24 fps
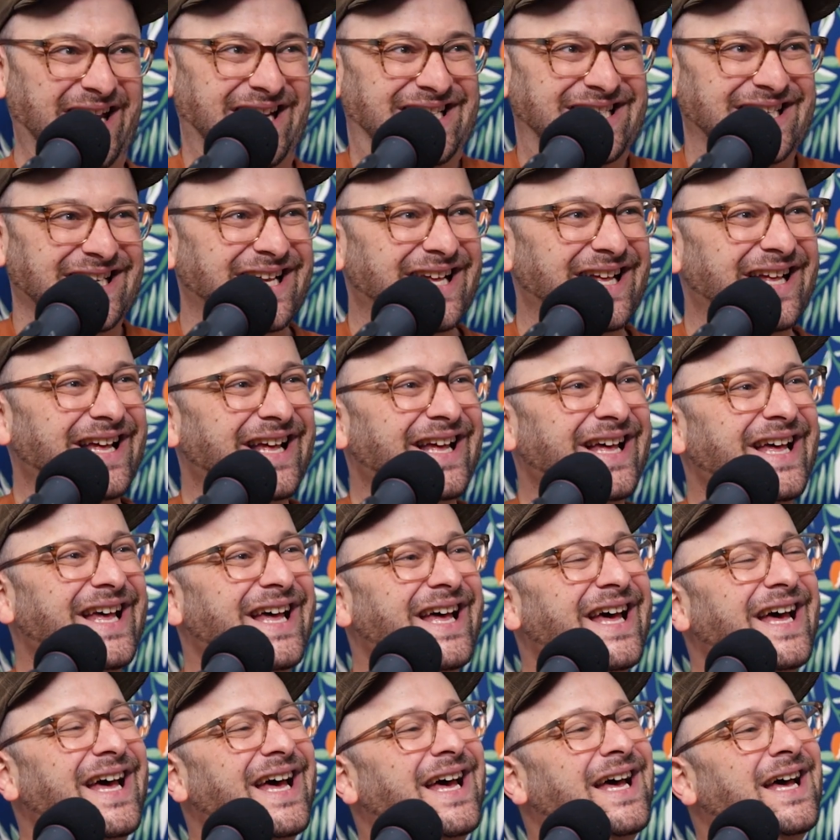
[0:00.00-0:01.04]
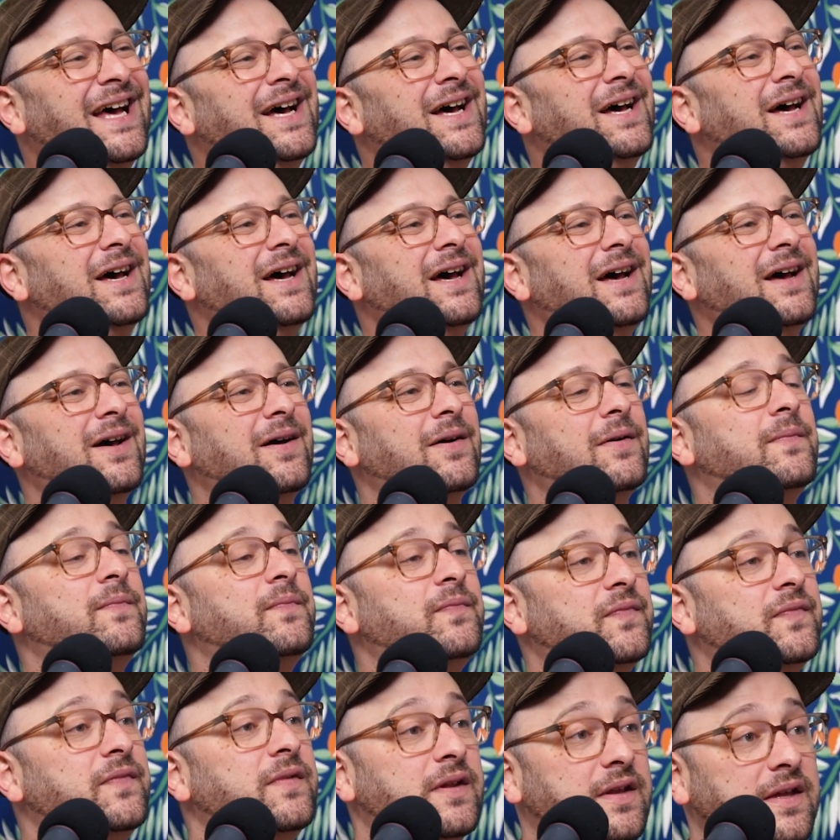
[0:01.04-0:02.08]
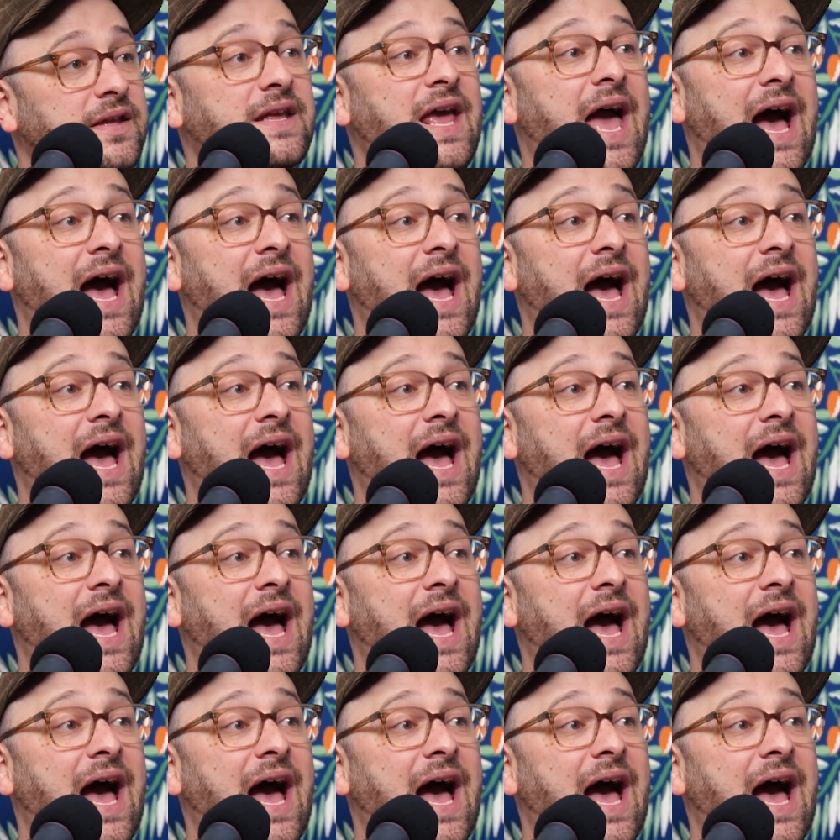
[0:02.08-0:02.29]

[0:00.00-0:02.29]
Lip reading: But the thing is, one is honest and one is dishonest.